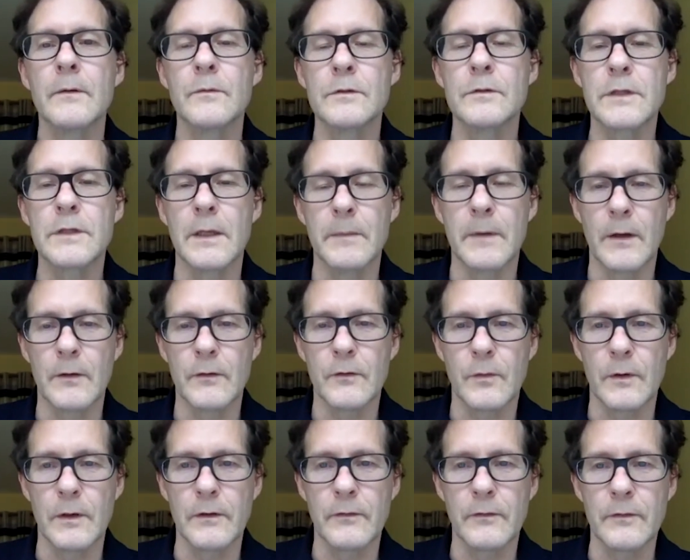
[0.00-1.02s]
which came out in
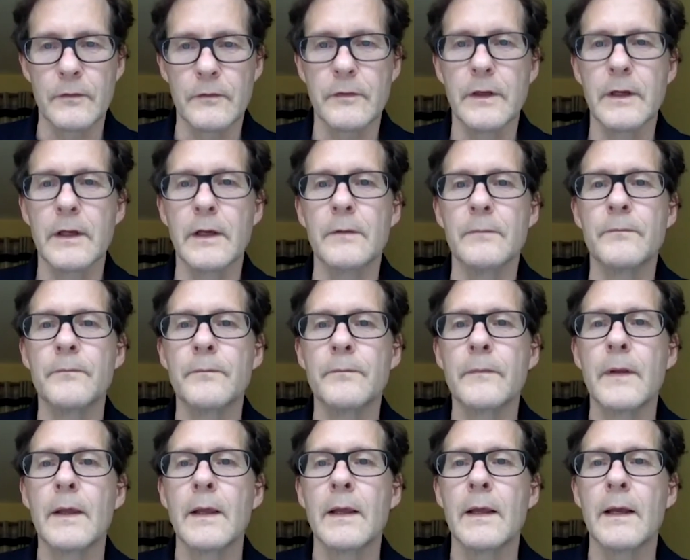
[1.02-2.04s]
2013,
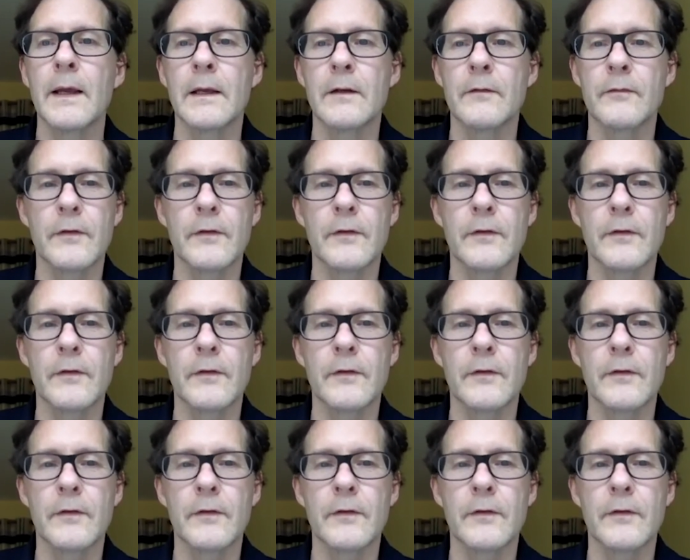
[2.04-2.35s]
and A